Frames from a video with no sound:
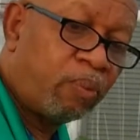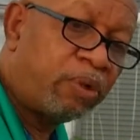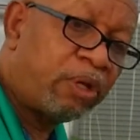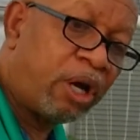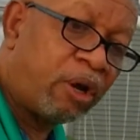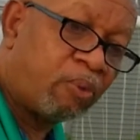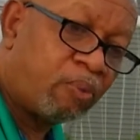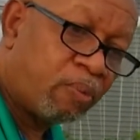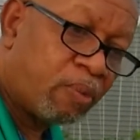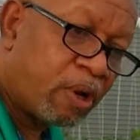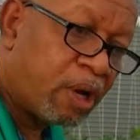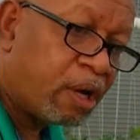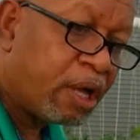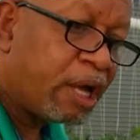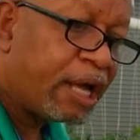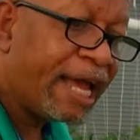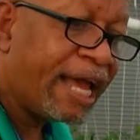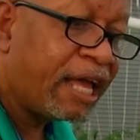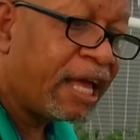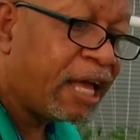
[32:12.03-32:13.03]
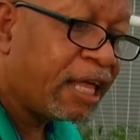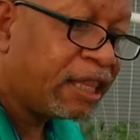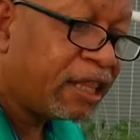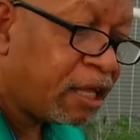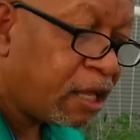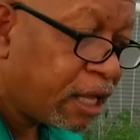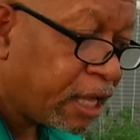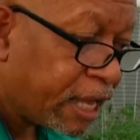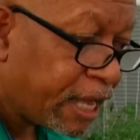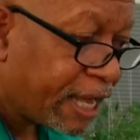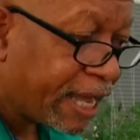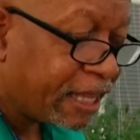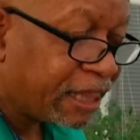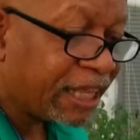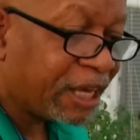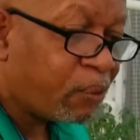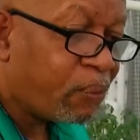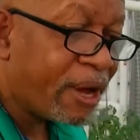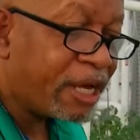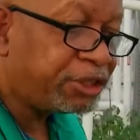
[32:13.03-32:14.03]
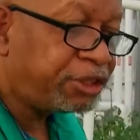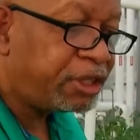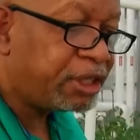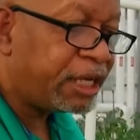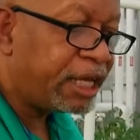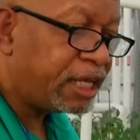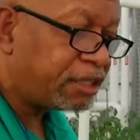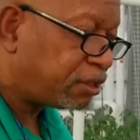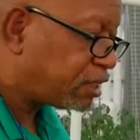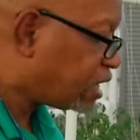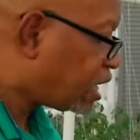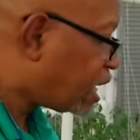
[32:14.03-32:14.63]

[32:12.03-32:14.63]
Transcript: No. The question is